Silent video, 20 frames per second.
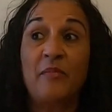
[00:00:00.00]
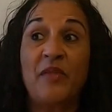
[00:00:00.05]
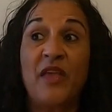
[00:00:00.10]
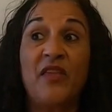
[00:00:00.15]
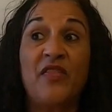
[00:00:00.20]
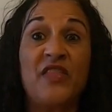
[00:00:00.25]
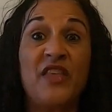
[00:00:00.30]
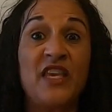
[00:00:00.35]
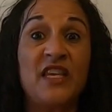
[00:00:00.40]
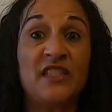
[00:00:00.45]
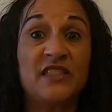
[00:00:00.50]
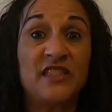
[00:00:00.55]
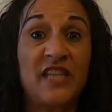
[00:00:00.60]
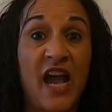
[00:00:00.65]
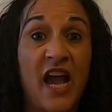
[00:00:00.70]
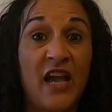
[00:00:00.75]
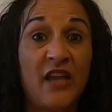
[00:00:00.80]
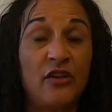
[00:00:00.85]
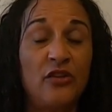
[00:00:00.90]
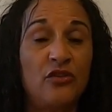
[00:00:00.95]
in the
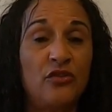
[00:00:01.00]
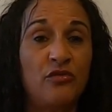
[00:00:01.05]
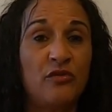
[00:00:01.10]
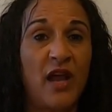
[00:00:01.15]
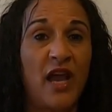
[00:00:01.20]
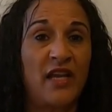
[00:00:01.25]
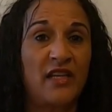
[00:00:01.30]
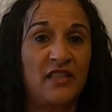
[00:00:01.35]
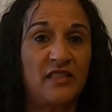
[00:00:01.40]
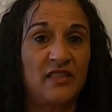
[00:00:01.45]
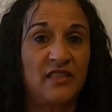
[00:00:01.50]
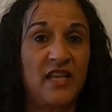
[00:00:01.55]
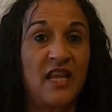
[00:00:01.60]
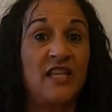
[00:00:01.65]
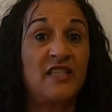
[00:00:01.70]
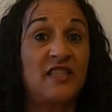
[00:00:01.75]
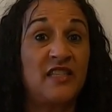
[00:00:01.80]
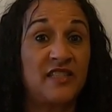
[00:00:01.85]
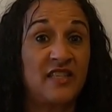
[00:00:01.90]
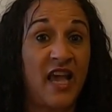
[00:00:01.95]
entire United
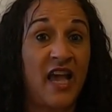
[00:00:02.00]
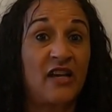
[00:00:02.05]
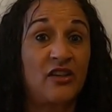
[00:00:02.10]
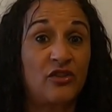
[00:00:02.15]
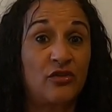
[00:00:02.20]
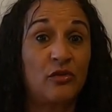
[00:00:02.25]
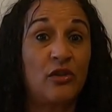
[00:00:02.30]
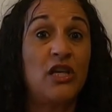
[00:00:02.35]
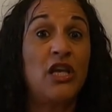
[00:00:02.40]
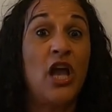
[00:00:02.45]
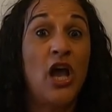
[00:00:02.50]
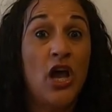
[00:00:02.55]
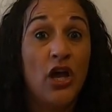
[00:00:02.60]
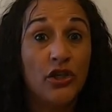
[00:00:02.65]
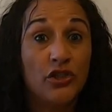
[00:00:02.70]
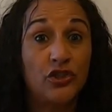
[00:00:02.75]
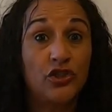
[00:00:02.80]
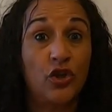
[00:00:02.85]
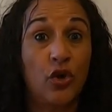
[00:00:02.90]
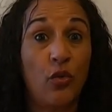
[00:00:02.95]
States is actually
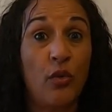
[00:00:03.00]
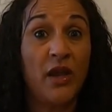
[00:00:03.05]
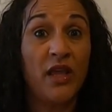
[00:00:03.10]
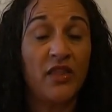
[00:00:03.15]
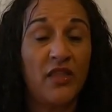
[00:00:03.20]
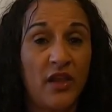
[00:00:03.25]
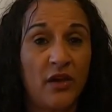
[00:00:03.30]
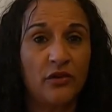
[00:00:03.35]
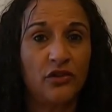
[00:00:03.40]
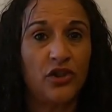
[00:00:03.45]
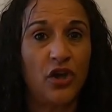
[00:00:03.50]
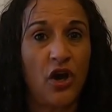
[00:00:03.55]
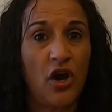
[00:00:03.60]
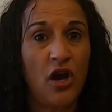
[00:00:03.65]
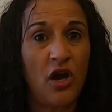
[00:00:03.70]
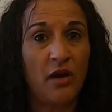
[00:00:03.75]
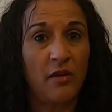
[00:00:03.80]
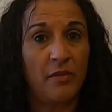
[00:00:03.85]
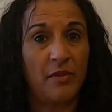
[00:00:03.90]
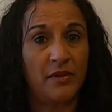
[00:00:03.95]
doing their
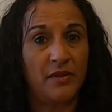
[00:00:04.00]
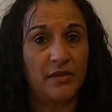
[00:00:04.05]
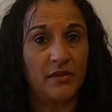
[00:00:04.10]
job